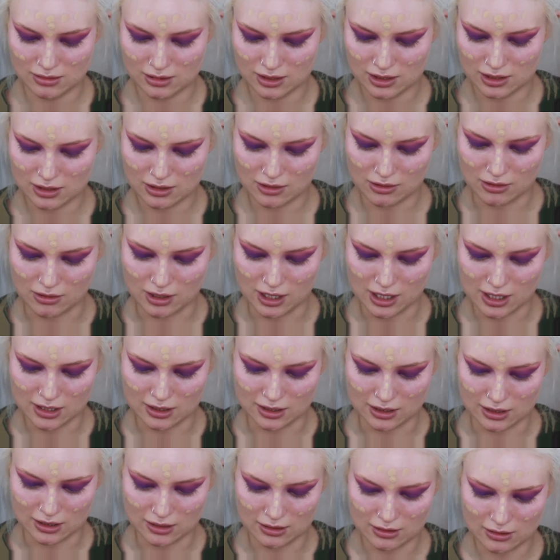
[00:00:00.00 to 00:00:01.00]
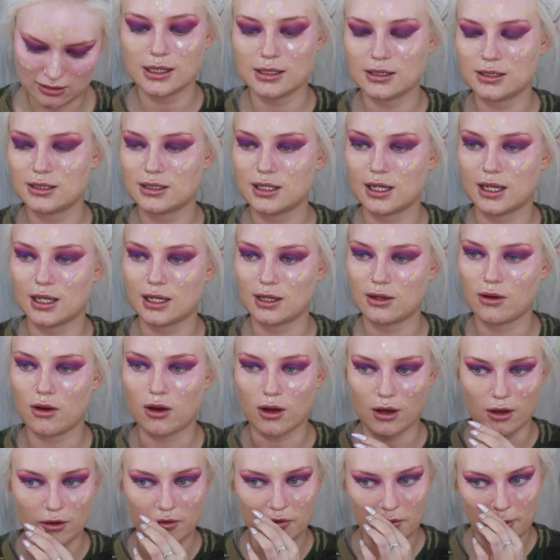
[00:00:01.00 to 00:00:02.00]
It's crazy. Let's take
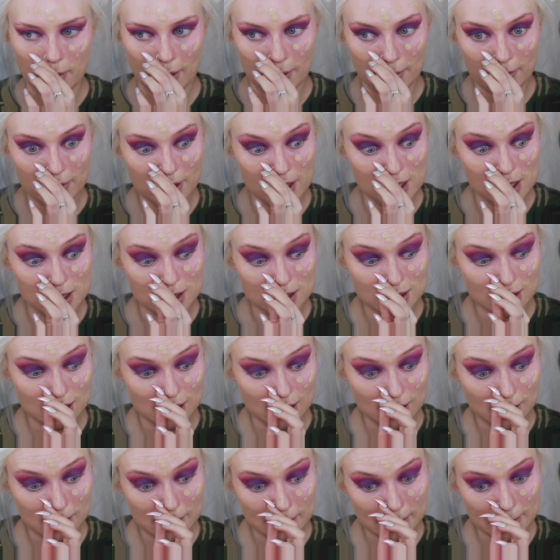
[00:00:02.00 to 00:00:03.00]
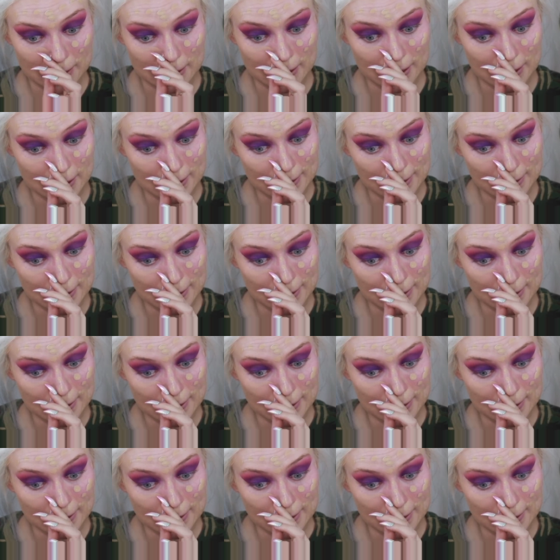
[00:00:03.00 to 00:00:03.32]
off my piercing.